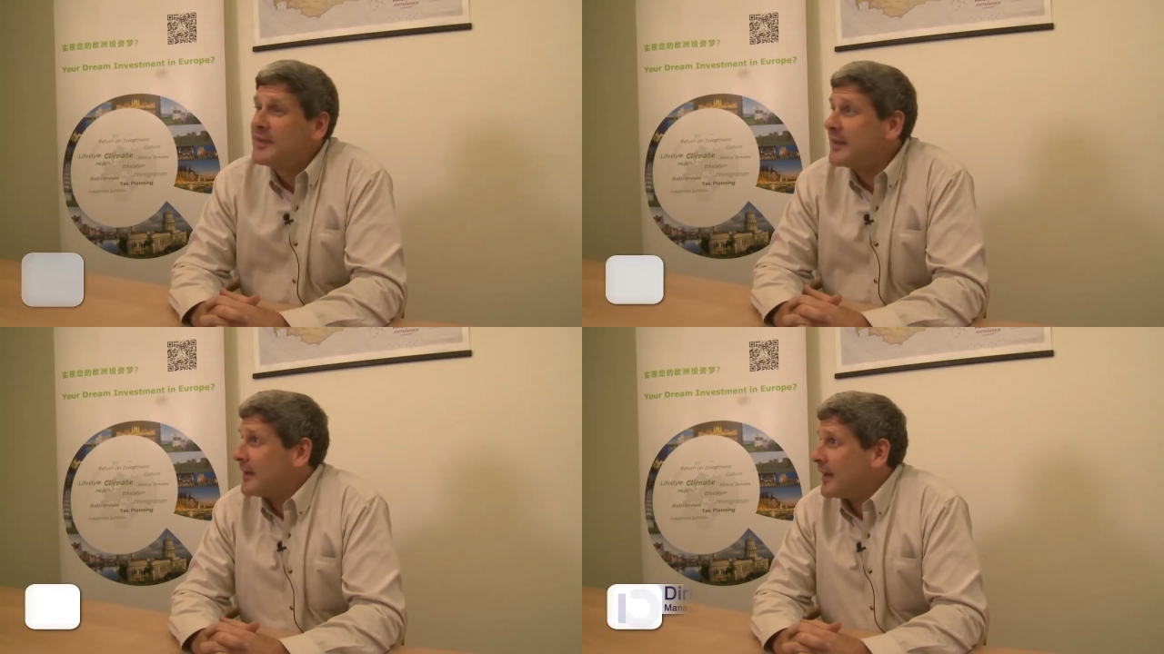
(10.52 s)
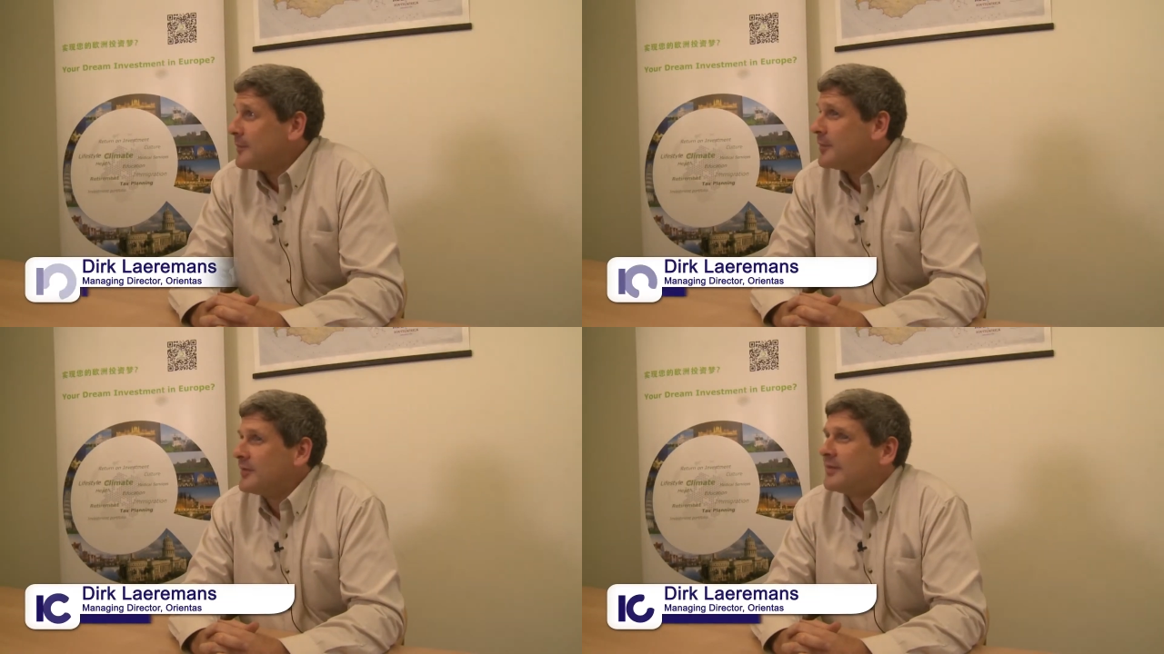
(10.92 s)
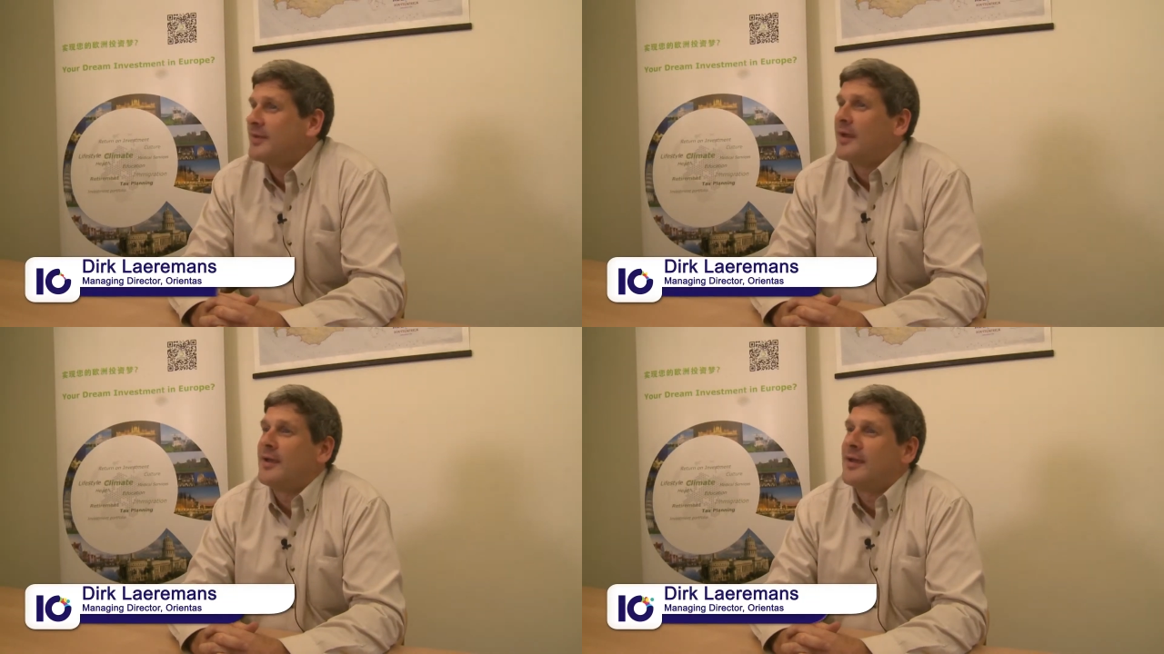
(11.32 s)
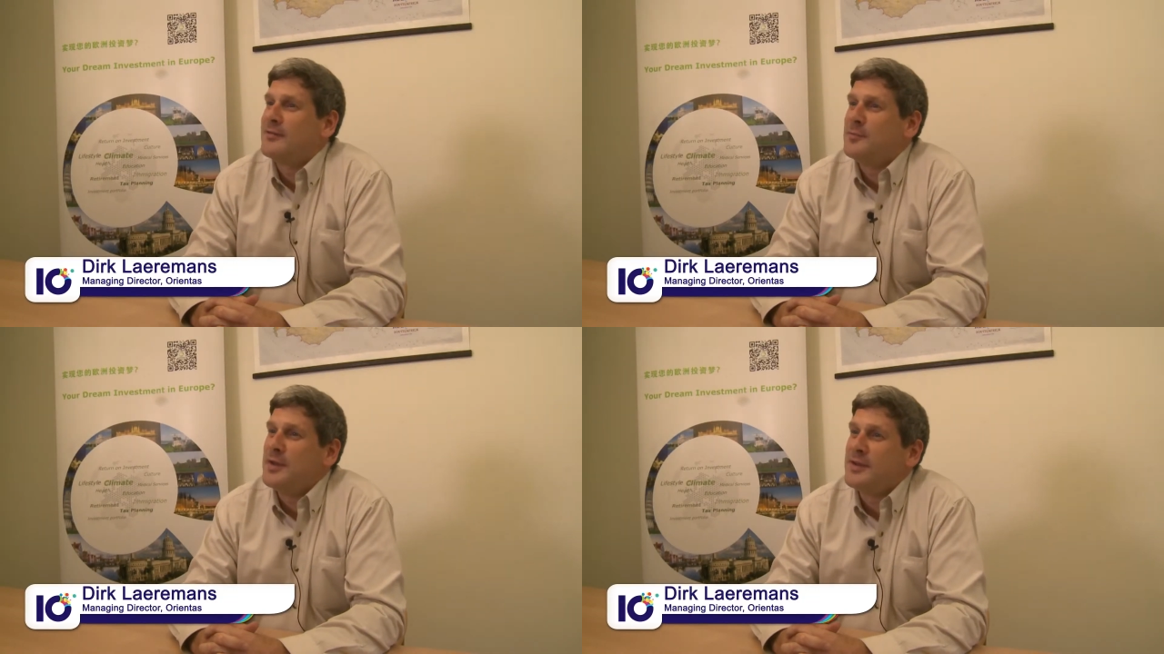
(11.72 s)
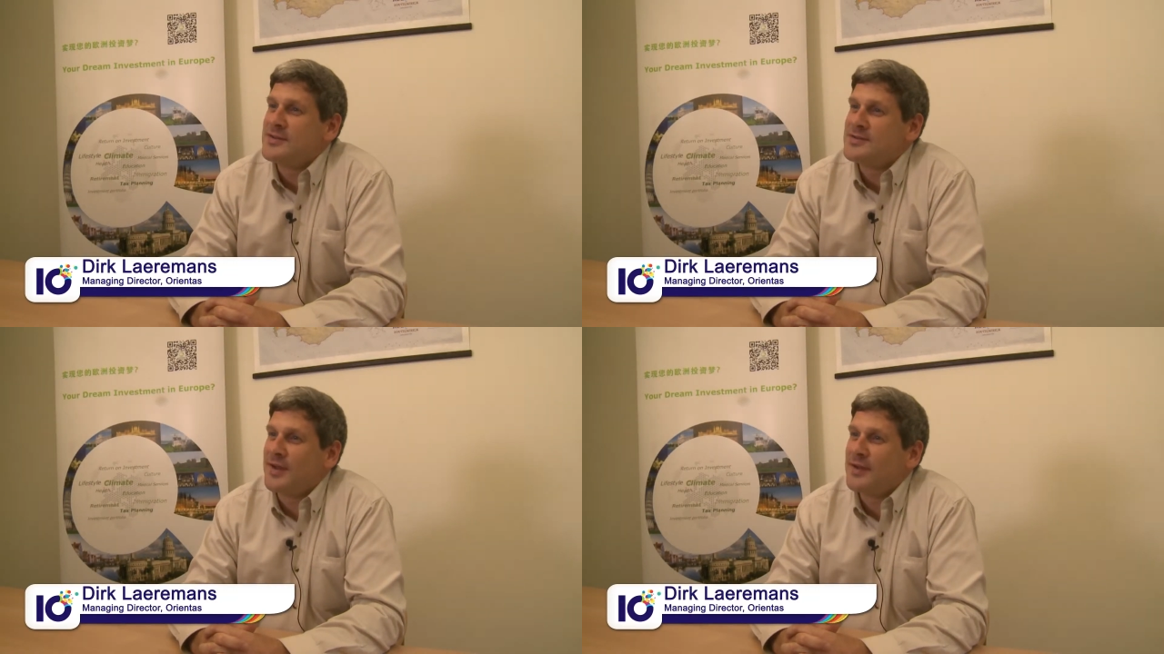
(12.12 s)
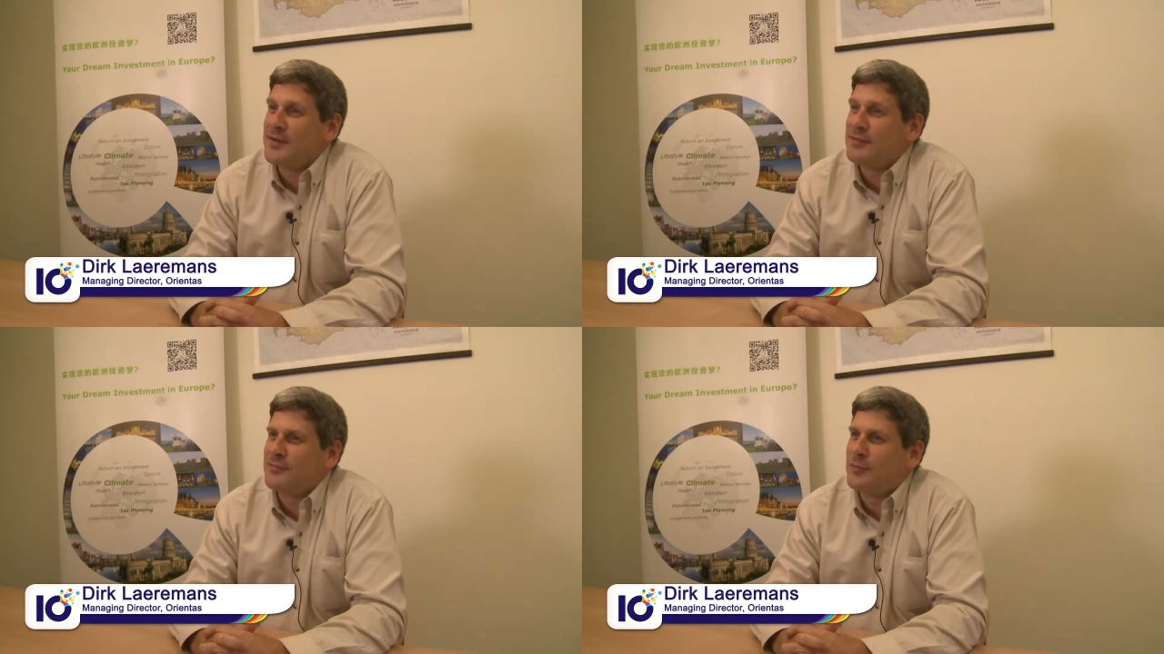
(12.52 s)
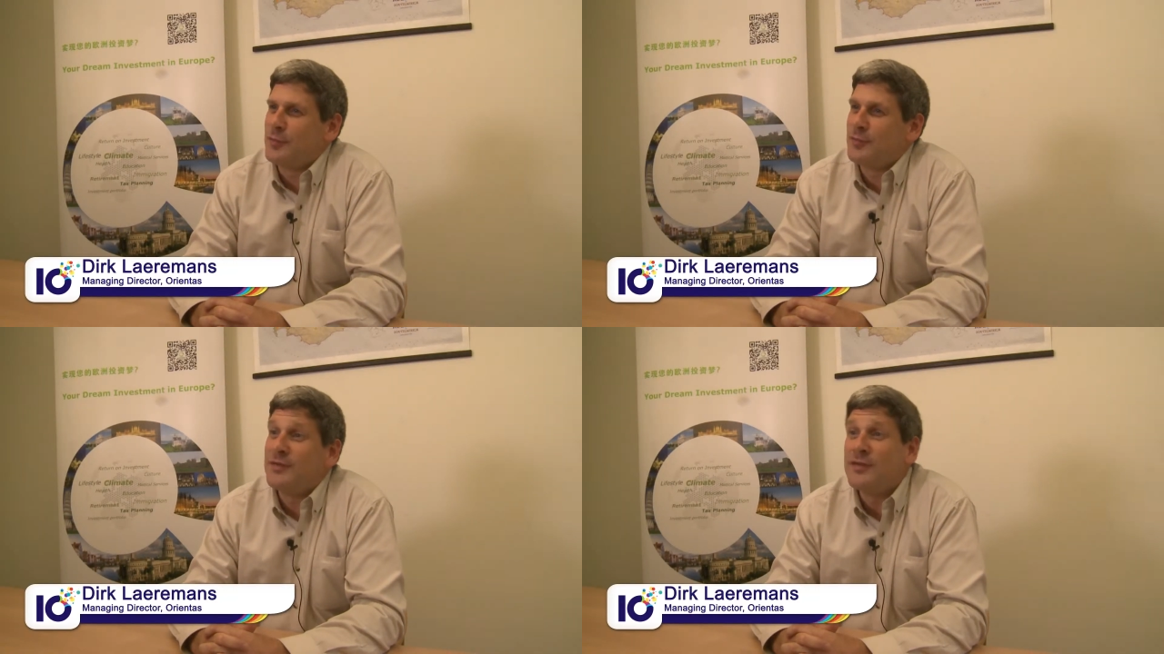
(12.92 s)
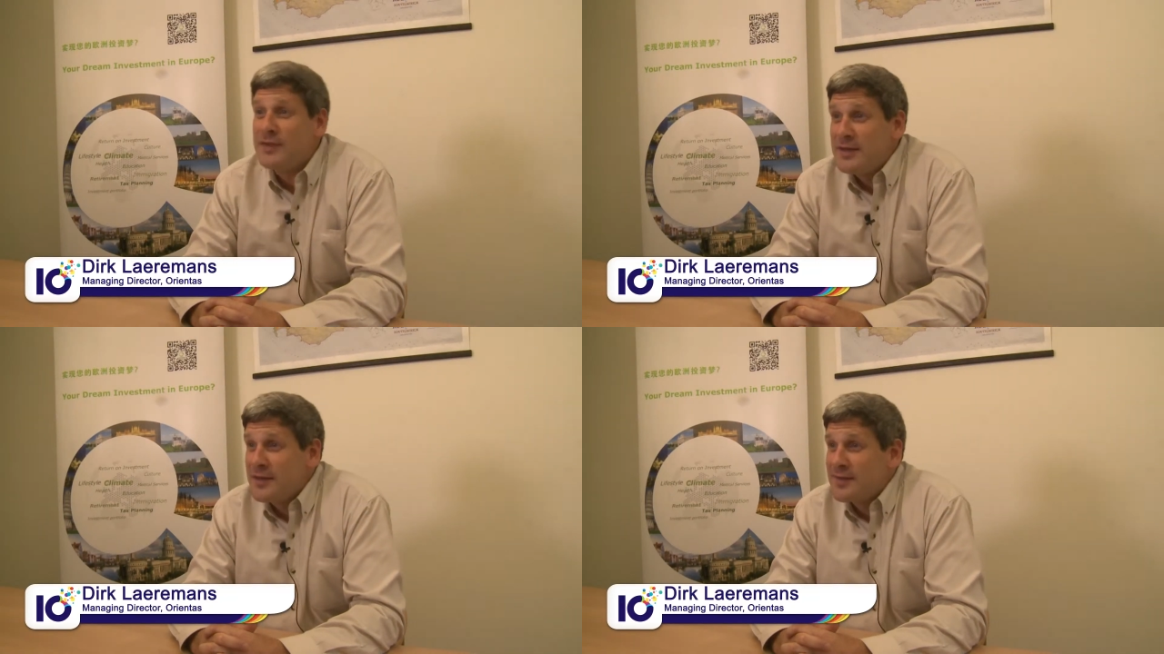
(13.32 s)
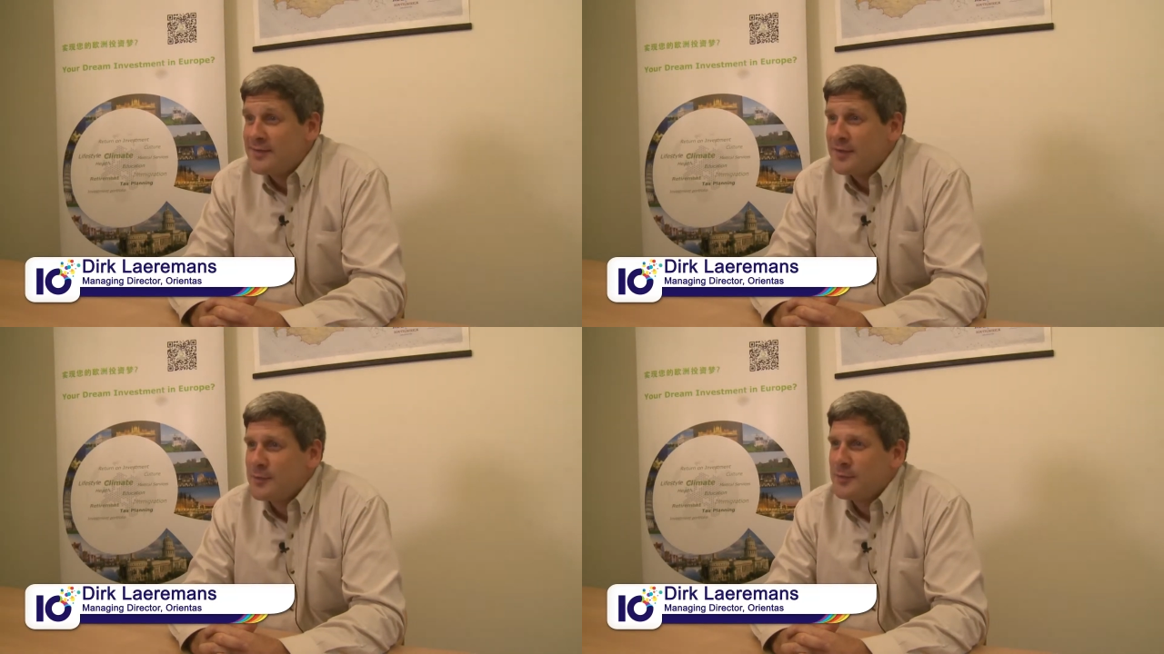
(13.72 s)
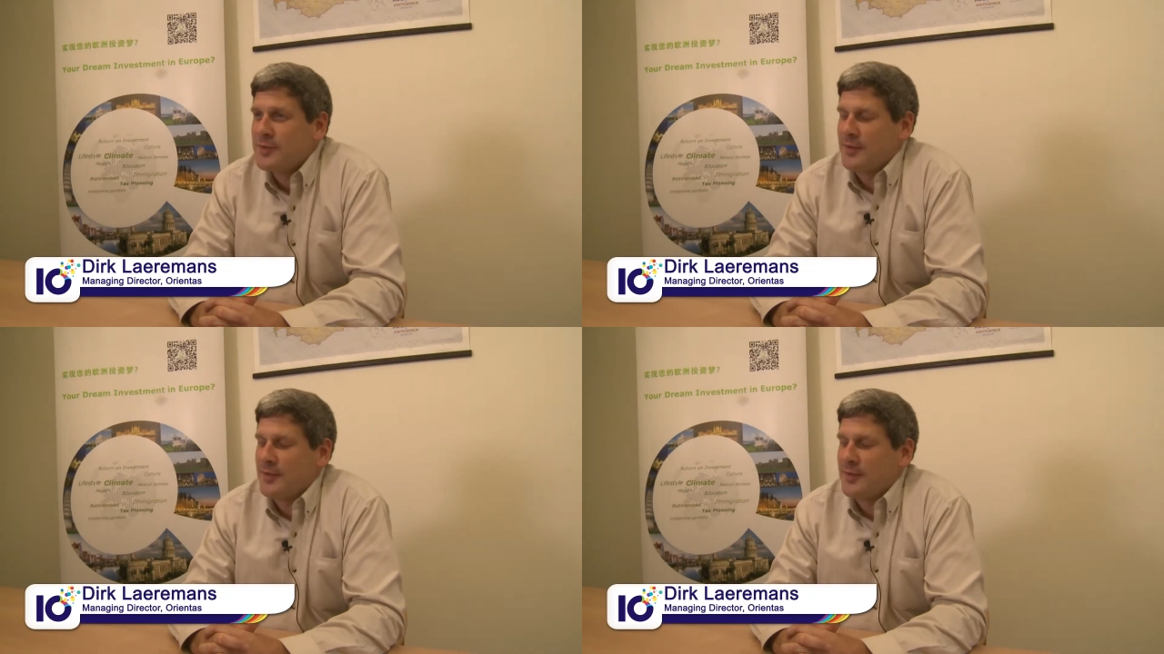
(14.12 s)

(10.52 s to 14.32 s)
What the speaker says: Dirk Laeremans. I have been in China for 15 years now.